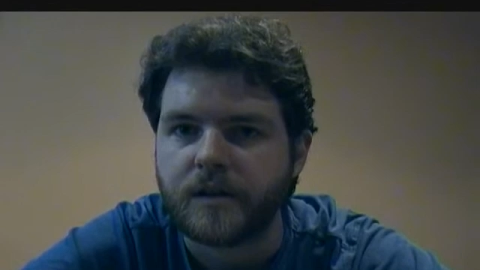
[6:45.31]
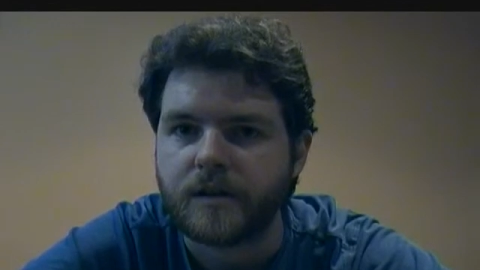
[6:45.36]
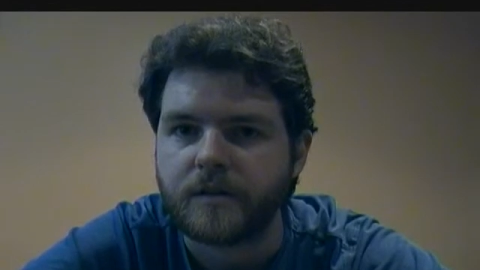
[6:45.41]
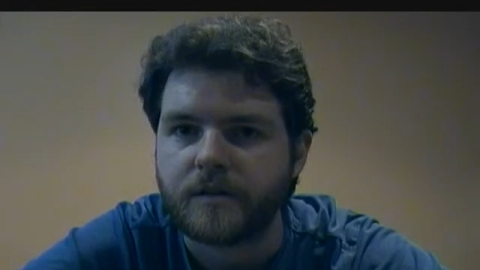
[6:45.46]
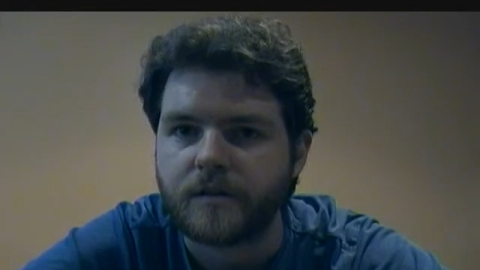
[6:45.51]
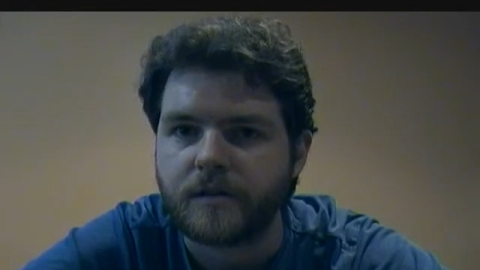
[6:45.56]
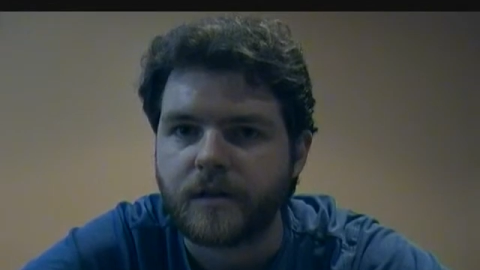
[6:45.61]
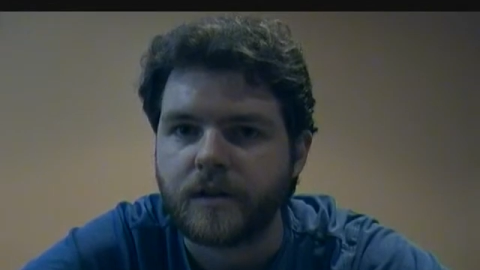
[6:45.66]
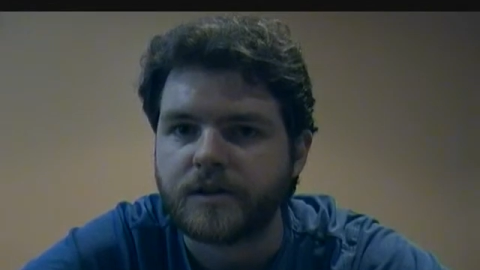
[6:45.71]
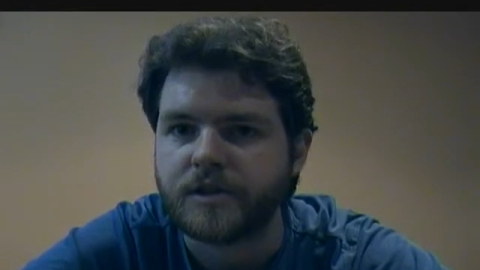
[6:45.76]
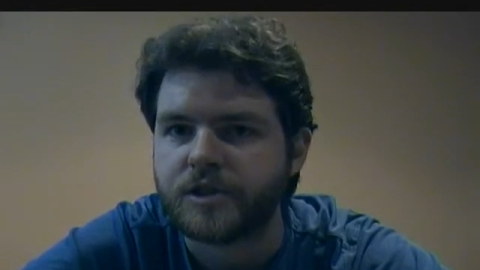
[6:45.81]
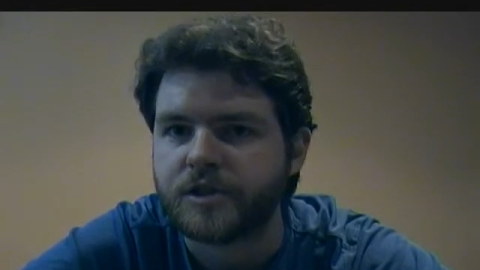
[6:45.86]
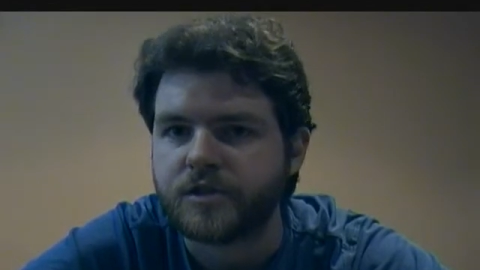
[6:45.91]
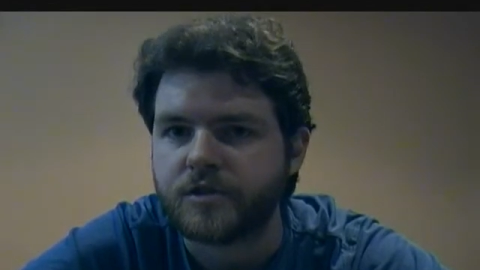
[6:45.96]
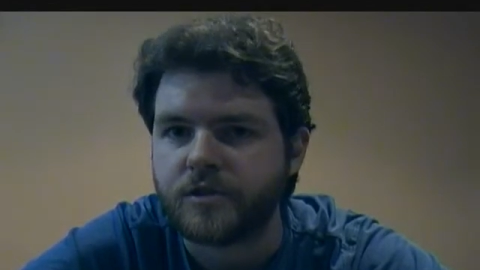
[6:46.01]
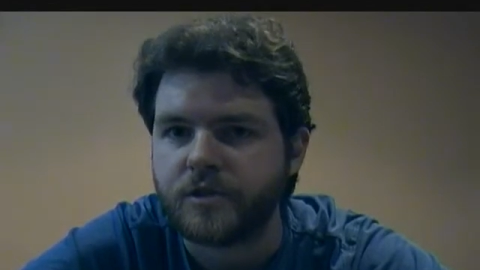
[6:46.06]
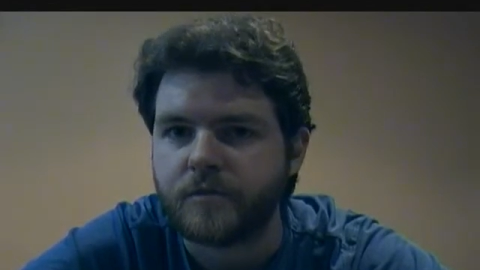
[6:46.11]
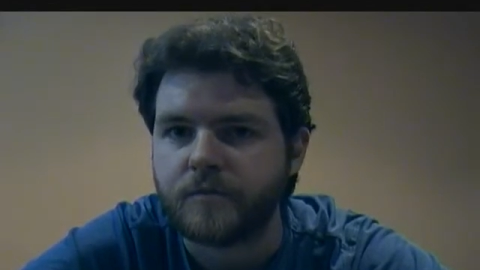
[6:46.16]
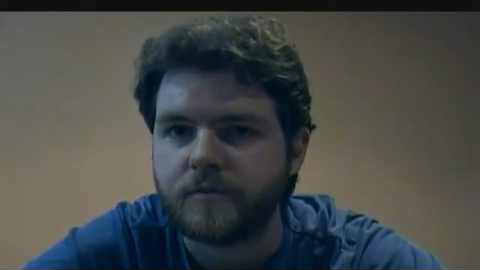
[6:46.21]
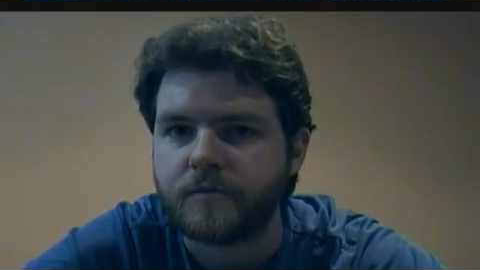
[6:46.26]
not just
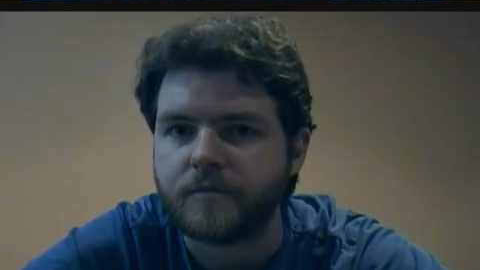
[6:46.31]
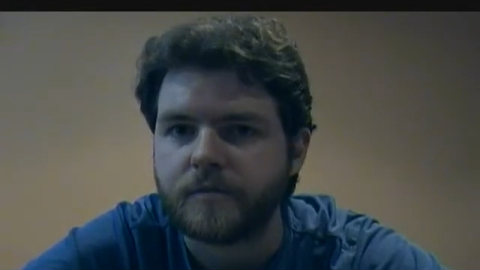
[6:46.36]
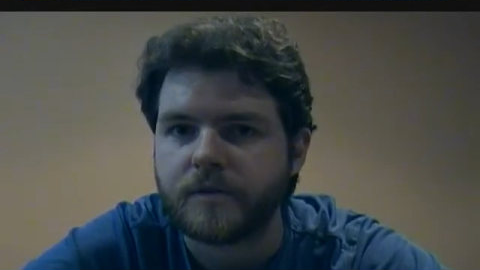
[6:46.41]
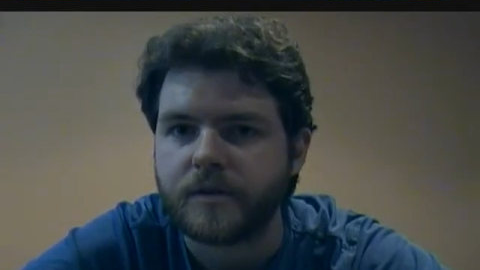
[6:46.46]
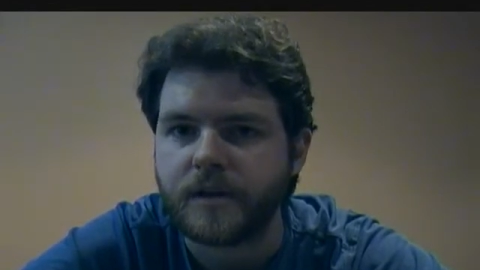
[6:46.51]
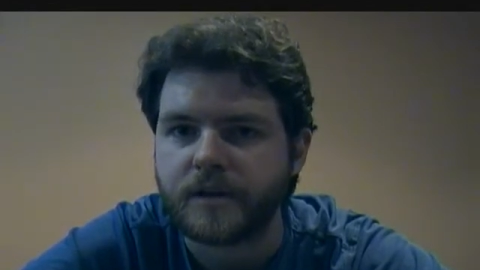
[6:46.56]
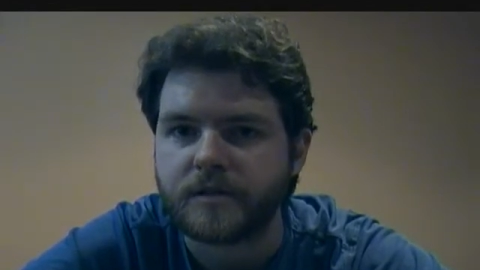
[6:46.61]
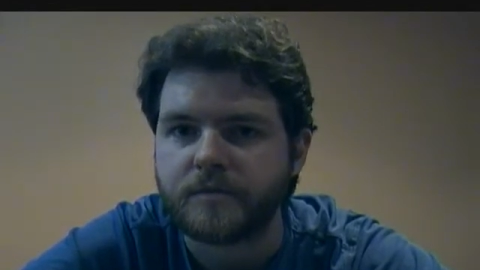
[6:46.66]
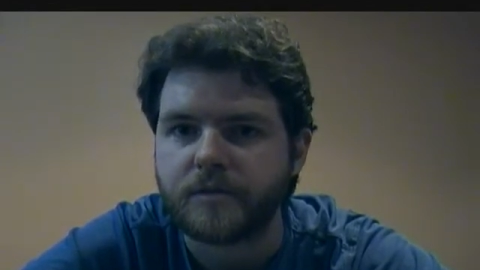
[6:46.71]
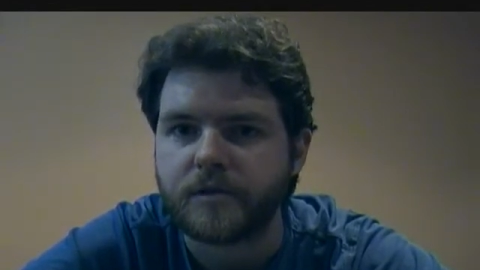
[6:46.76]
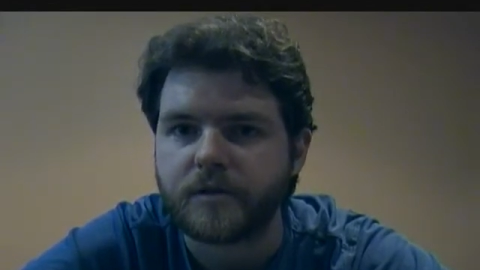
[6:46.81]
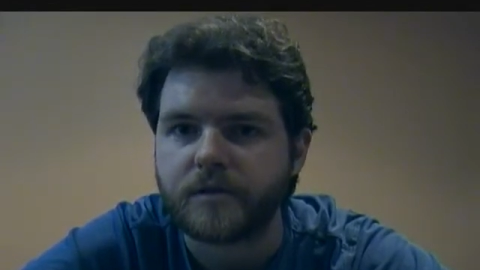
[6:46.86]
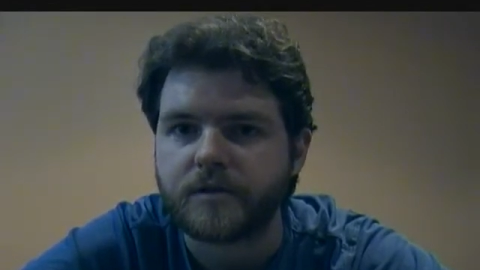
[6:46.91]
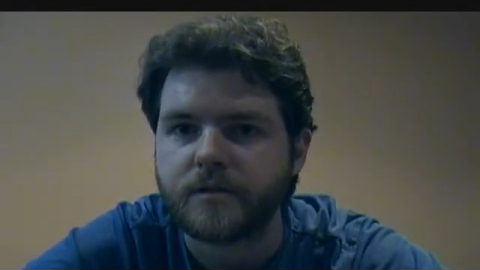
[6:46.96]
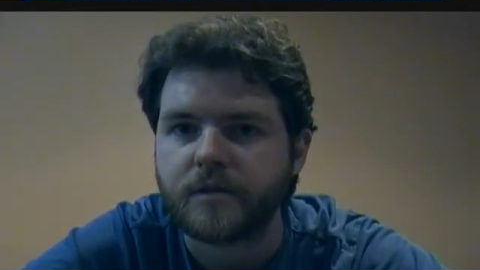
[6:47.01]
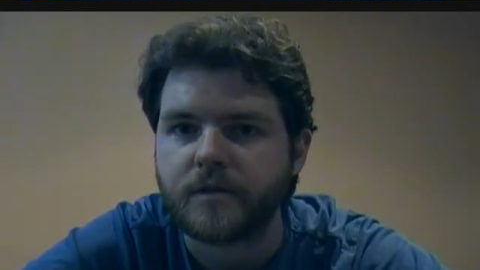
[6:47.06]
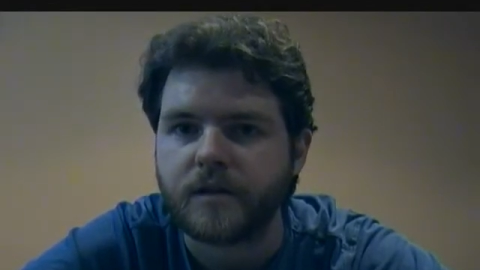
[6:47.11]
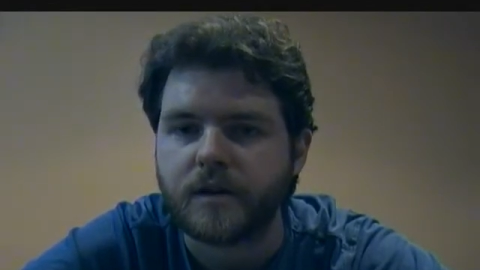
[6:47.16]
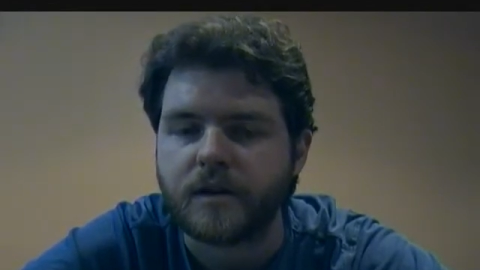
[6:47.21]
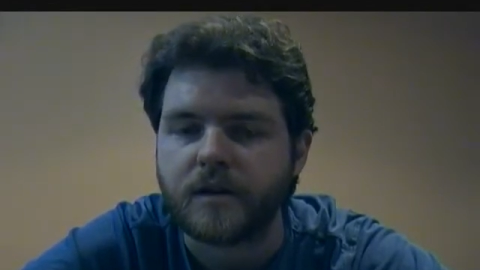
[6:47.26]
show you
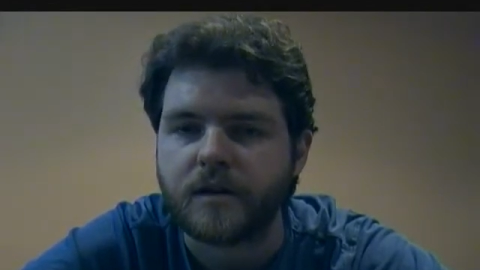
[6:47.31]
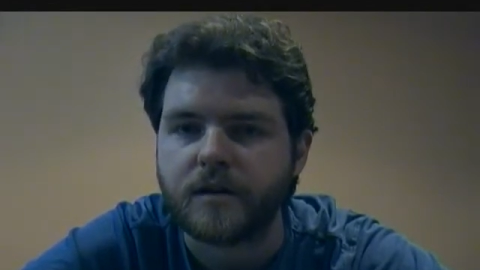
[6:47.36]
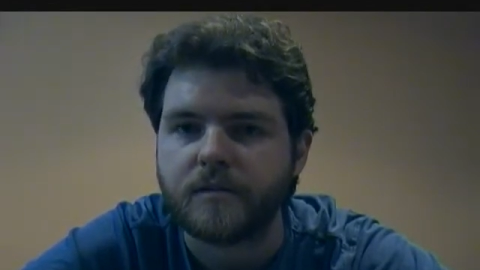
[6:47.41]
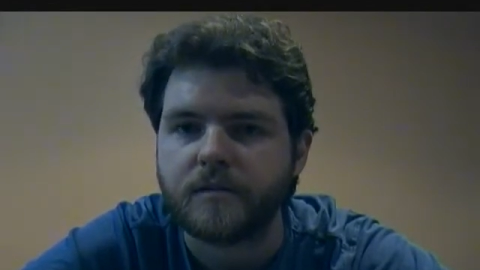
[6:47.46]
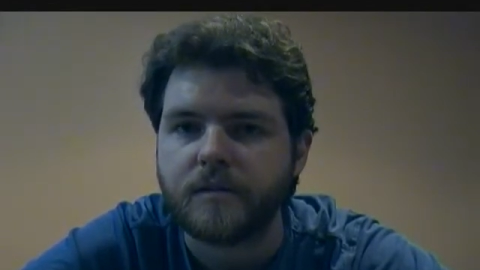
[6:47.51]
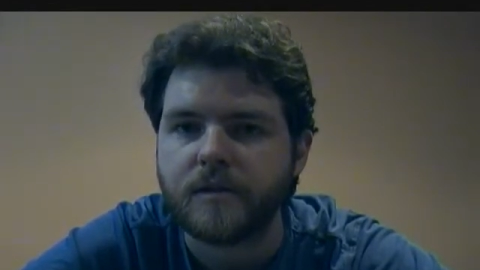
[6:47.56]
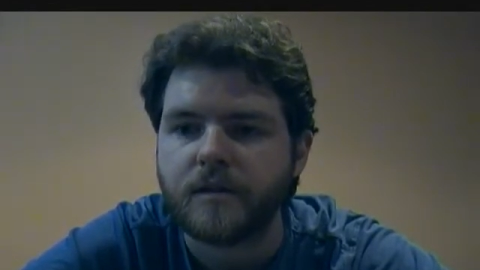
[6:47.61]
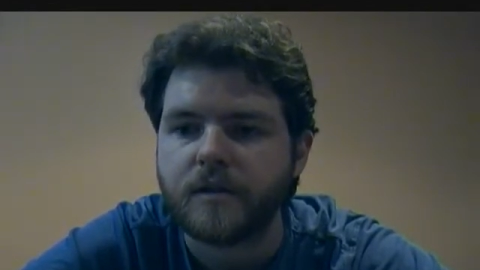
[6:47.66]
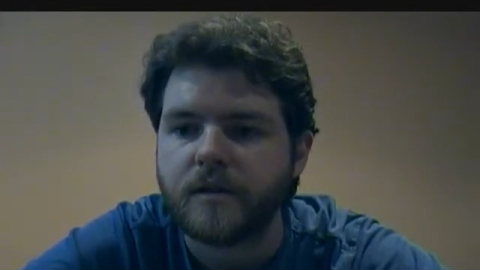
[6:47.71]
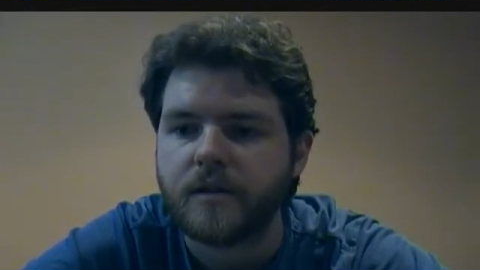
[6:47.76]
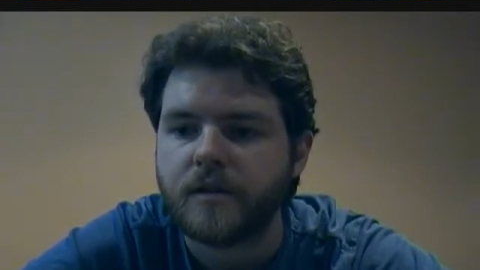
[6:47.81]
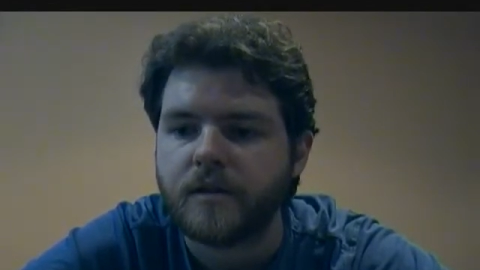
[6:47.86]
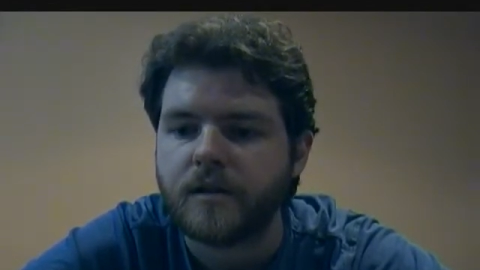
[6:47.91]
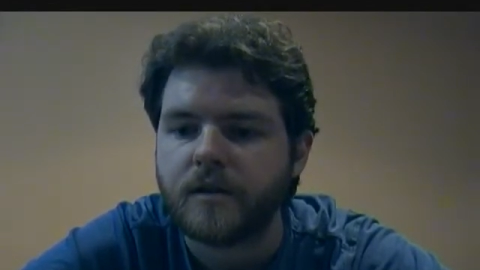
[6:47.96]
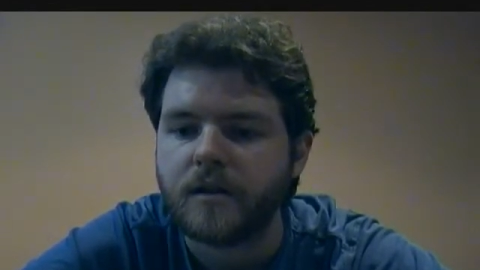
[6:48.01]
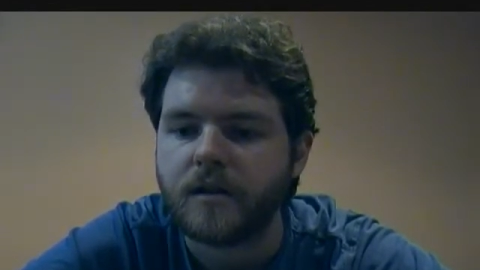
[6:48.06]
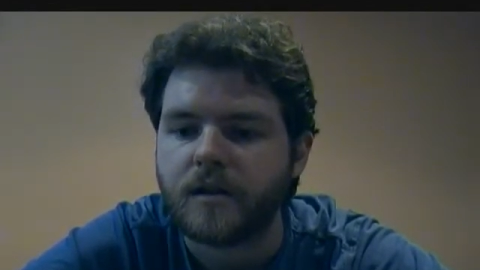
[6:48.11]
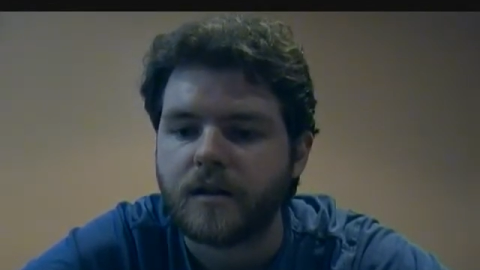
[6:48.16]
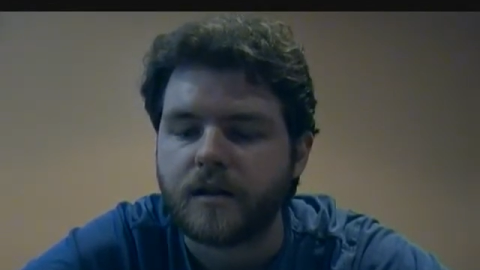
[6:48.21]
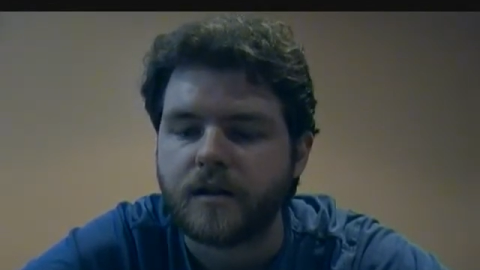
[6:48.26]
textbook uh,
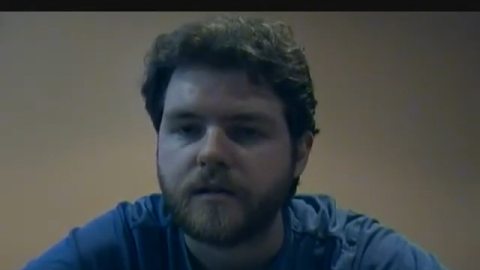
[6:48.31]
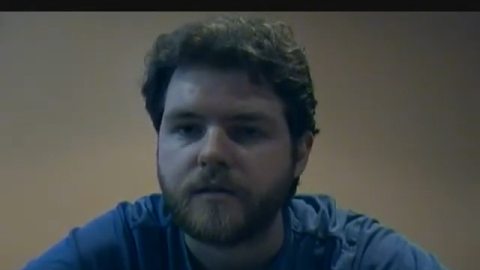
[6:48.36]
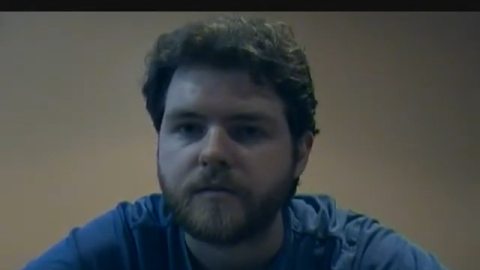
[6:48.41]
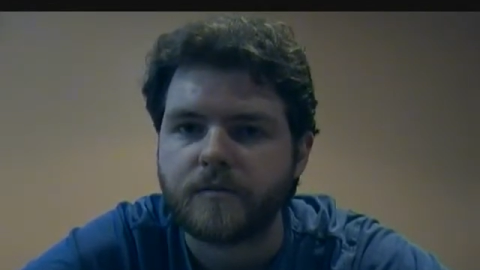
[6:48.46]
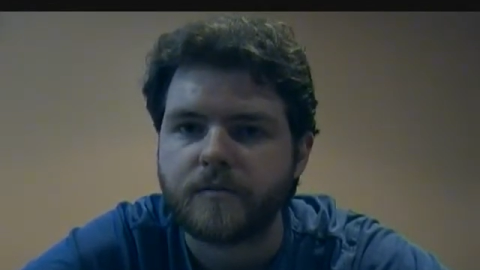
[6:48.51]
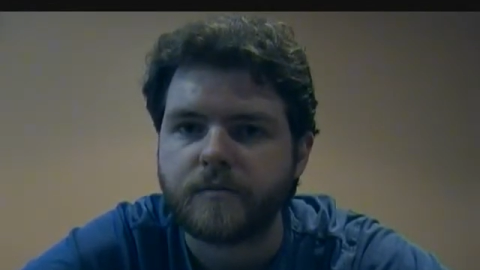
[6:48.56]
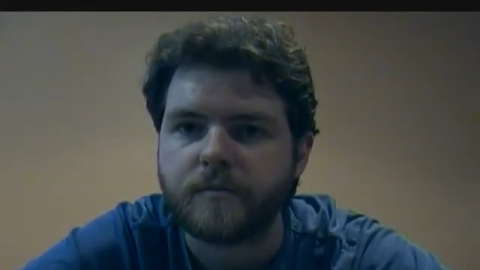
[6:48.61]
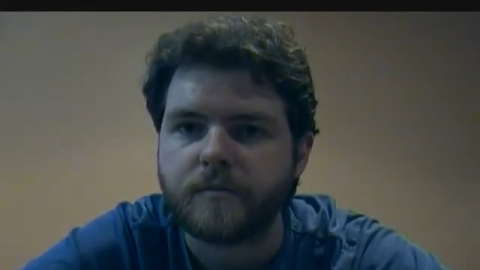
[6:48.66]
uh,